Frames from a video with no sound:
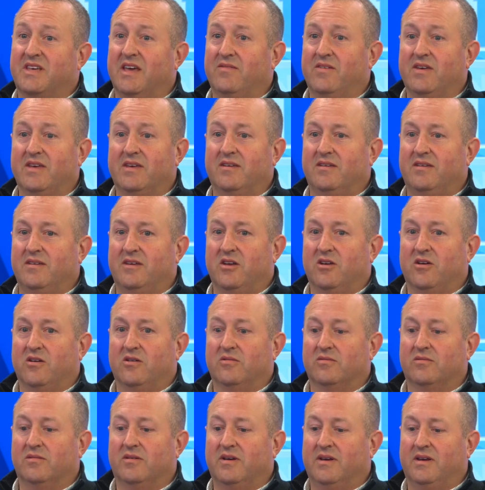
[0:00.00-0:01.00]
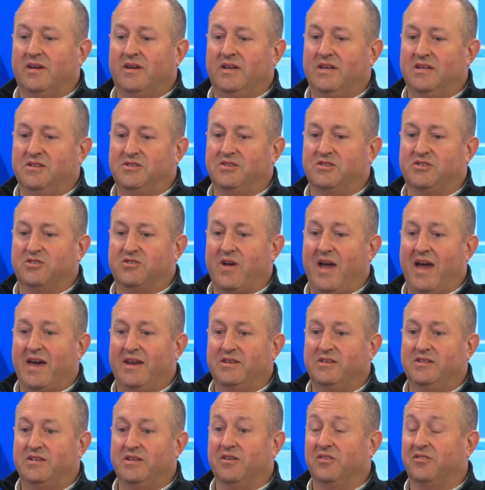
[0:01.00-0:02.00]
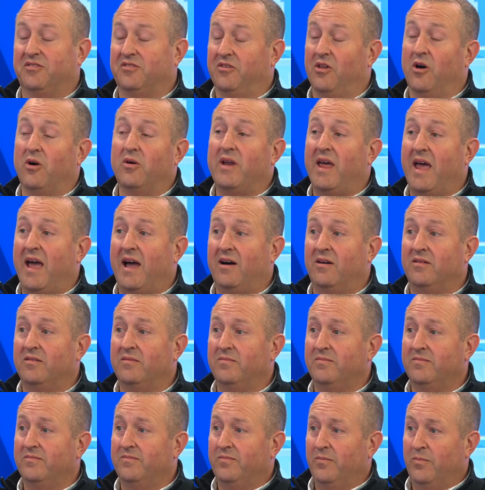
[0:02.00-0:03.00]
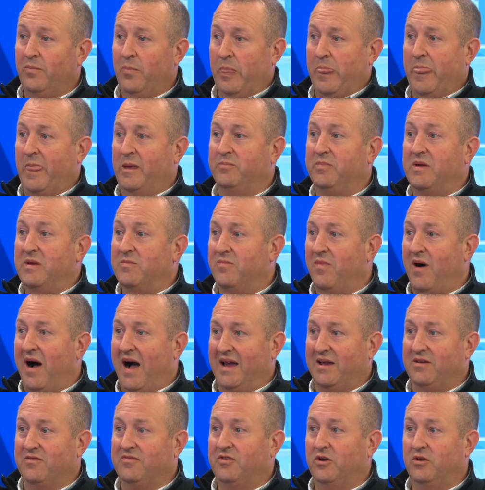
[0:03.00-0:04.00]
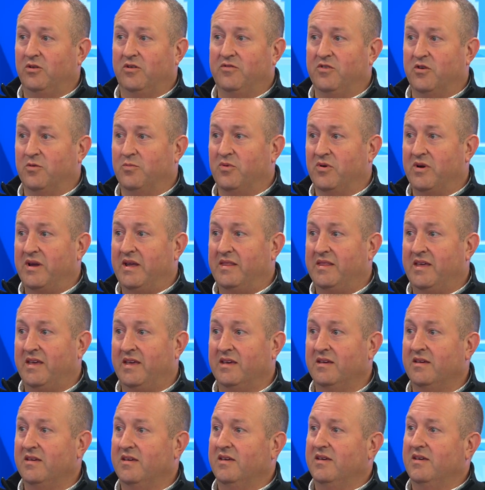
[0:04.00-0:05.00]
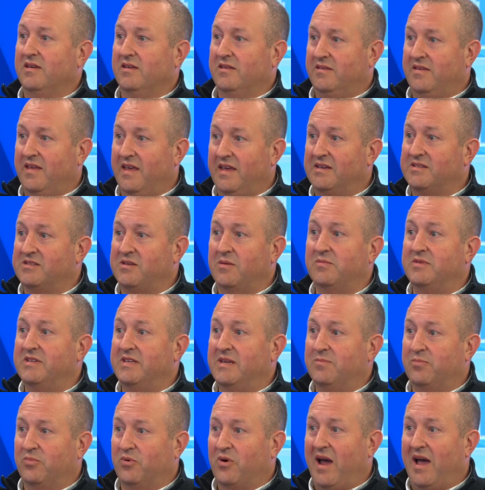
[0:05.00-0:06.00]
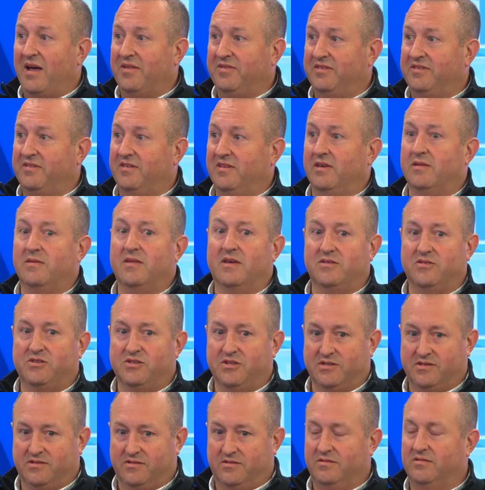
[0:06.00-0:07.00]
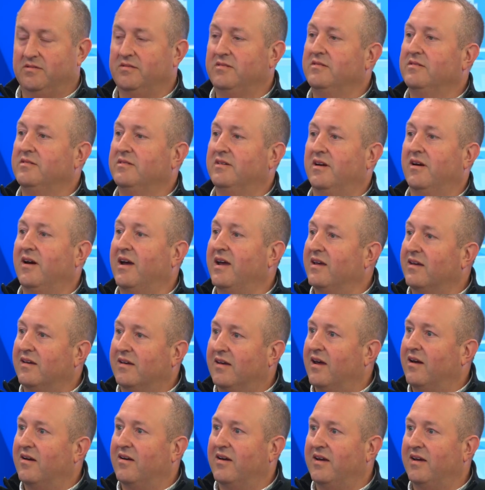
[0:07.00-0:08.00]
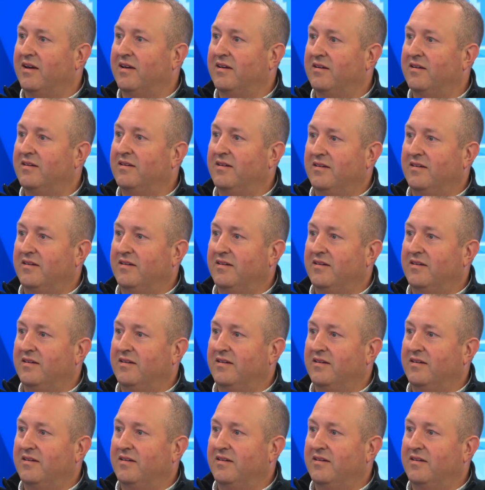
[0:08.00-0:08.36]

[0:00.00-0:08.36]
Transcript: giving, you know, kids a strategy to slow down, be mindful of their breathing, mm -hmm. take some deep breaths, and then just, all right, carry on.